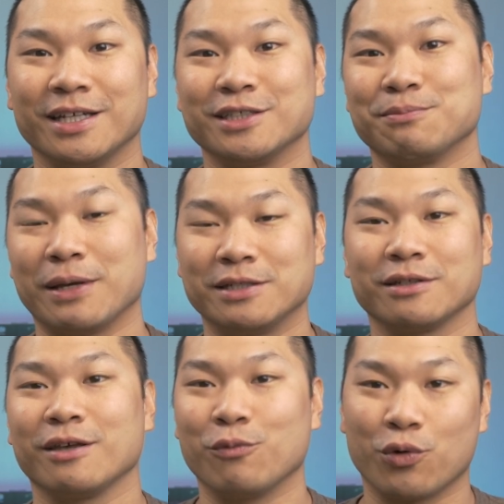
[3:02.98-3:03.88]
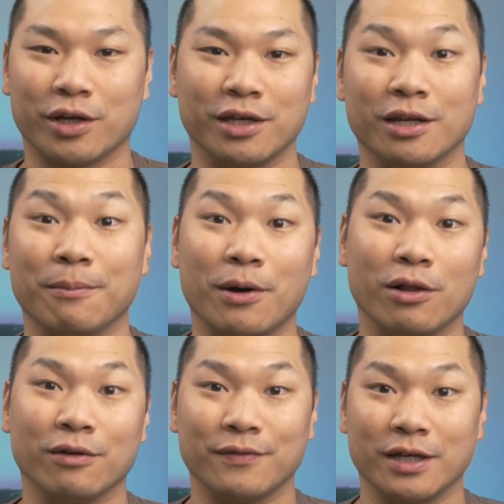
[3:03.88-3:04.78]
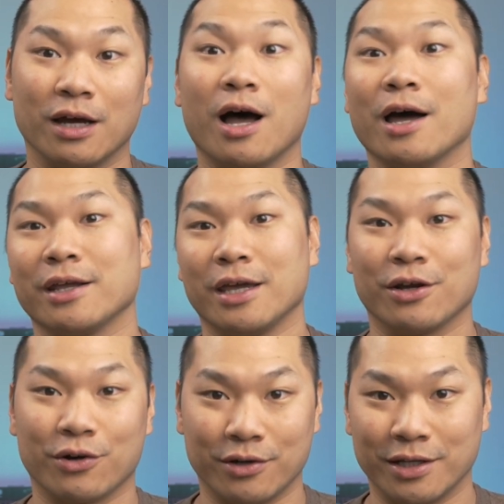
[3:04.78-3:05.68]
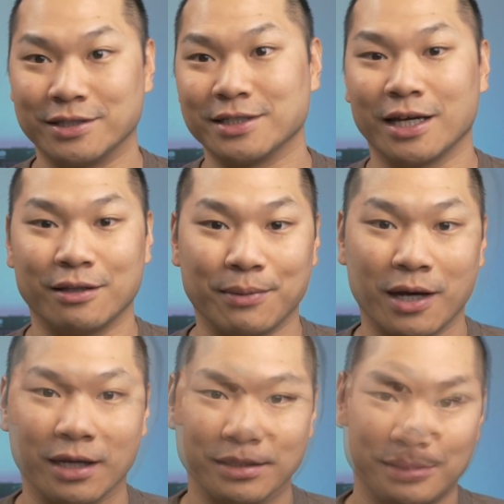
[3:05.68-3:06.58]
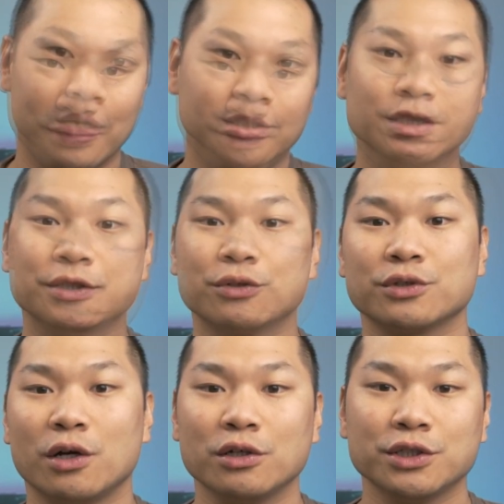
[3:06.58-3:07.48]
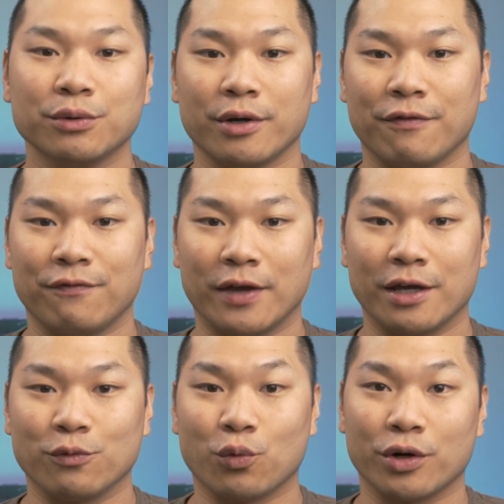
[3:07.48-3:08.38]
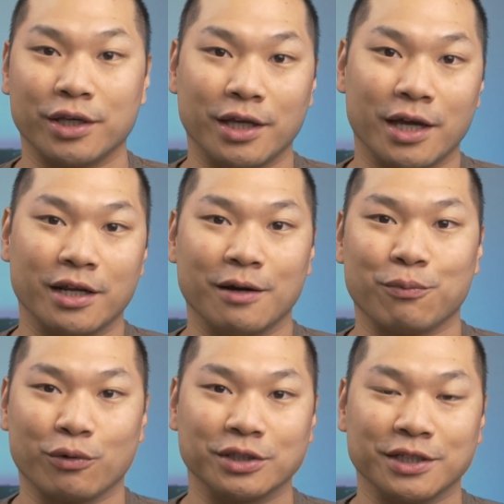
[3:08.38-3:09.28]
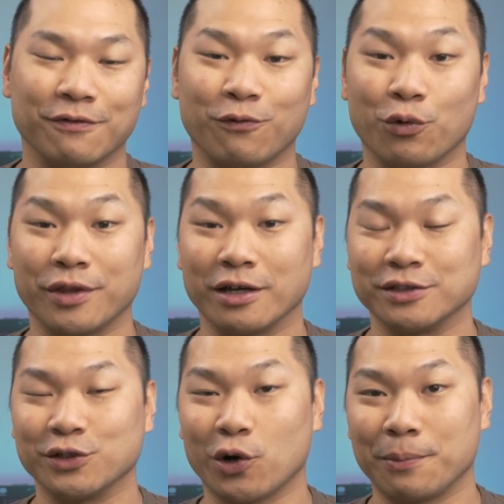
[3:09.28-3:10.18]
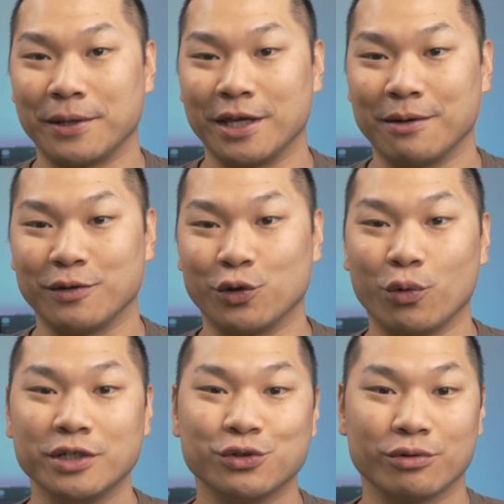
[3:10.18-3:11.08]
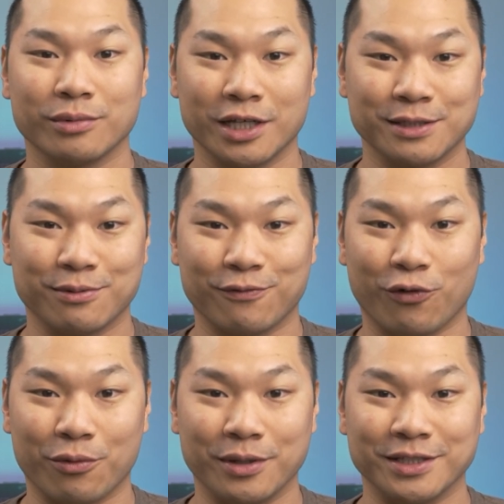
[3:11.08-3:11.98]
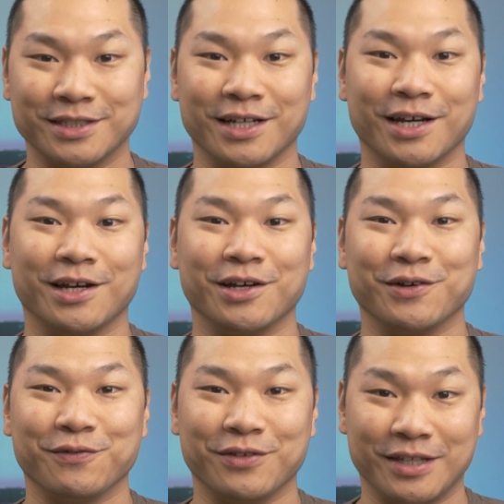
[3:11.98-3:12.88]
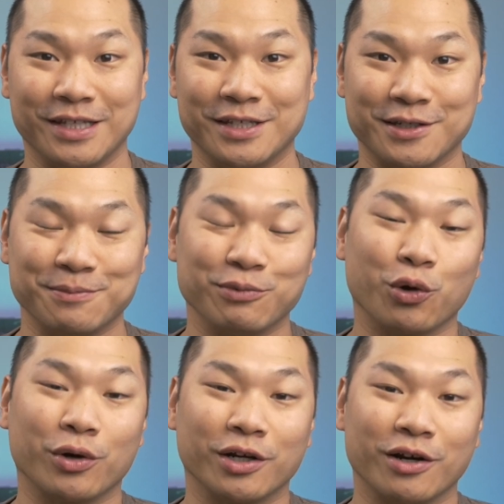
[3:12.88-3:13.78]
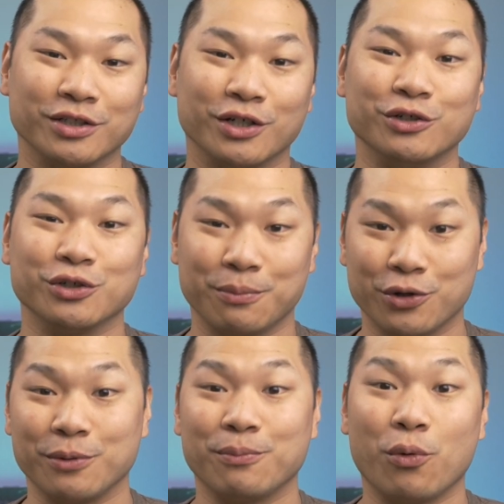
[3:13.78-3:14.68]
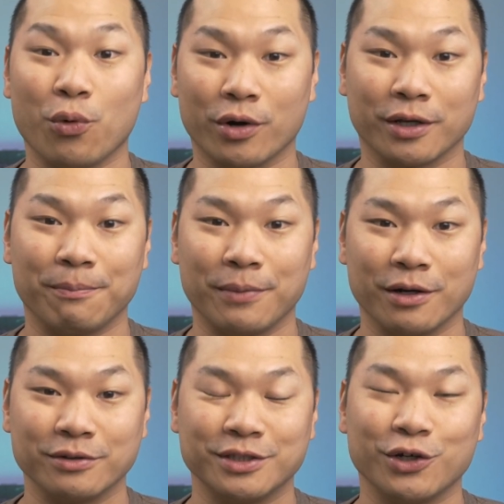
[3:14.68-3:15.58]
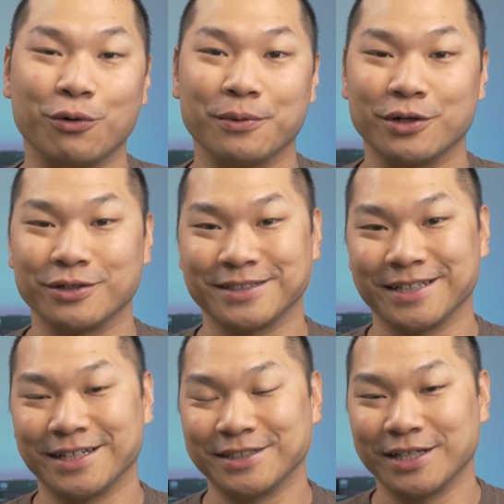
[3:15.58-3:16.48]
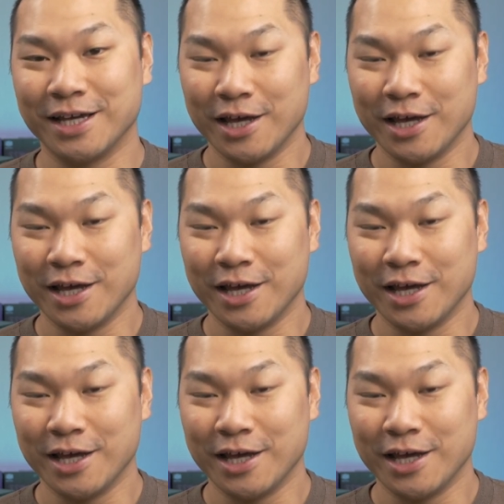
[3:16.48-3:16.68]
it's basically working in a ball of hot air inside the box. Since there's also a fan working at upwards of 4,000 RPM, the noise normalized performance of these blower cards are usually pretty poor compared to open air designs.